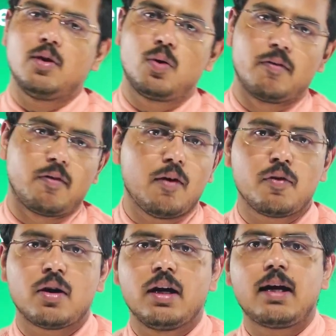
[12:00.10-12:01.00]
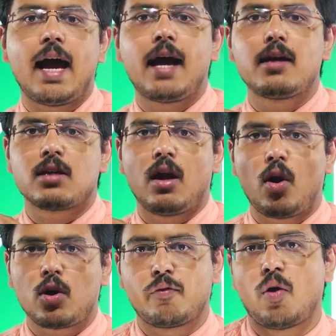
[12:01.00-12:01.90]
you give, if your data has a
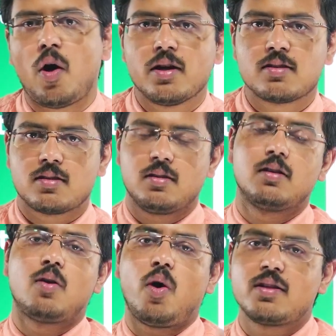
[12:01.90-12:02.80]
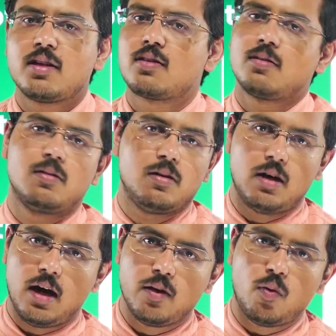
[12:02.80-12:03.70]
lot of noise is
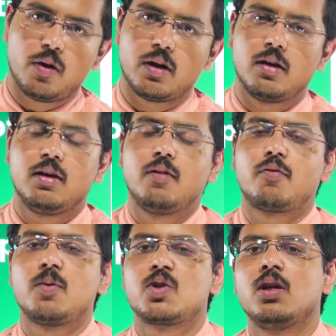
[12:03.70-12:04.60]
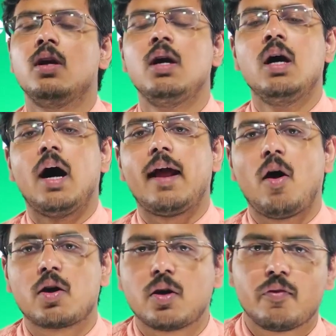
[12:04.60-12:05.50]
unwanted information, a
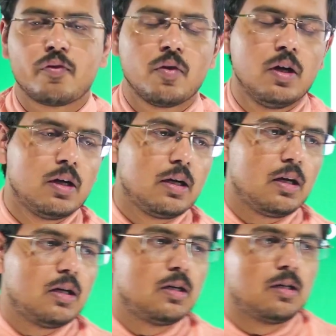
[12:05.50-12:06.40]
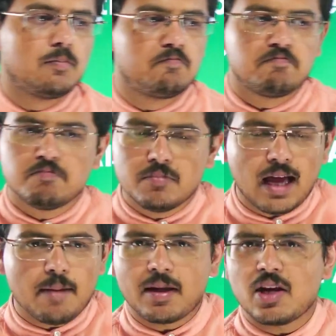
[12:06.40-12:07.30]
lot of
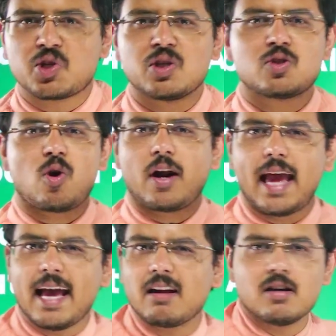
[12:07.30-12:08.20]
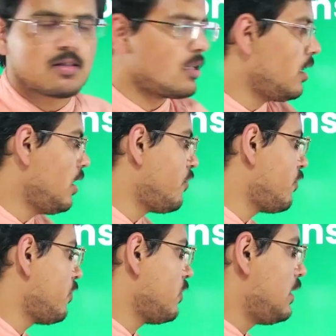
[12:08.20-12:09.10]
aberrations or errors, if
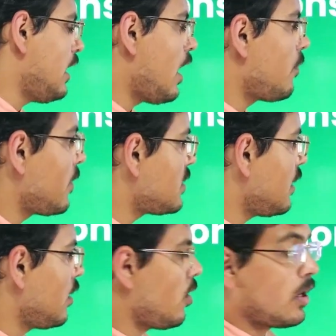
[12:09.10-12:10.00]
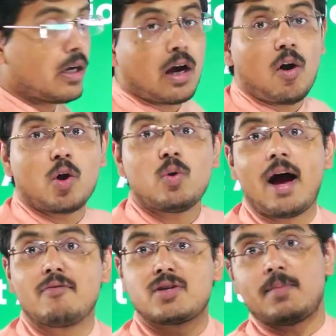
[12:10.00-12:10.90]
they are present in your data, or you
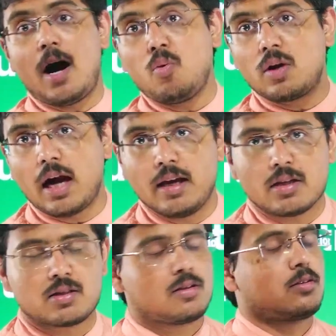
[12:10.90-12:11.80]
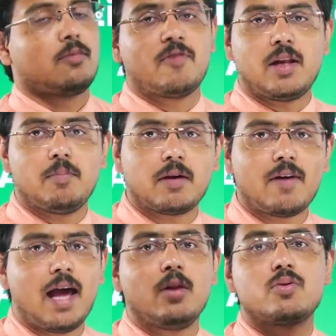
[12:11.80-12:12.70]
have some outliers, some very big
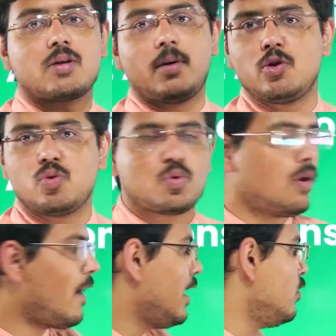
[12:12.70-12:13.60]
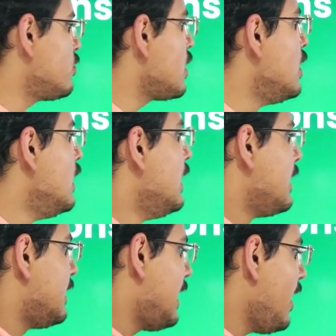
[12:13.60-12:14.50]
values, some unusual values,
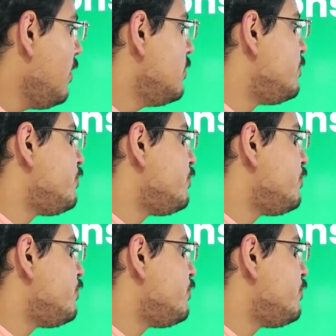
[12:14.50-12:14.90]
then